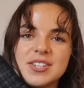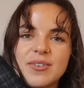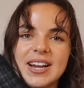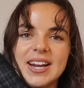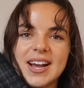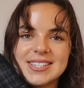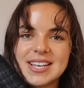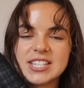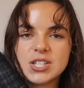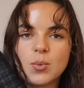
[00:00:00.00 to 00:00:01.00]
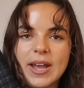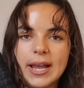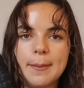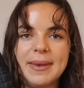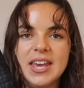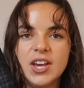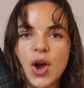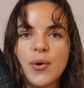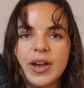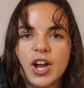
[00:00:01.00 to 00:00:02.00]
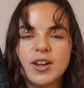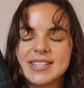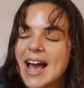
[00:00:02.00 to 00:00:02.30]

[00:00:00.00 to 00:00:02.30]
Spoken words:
a really nice like swing peacoat. It goes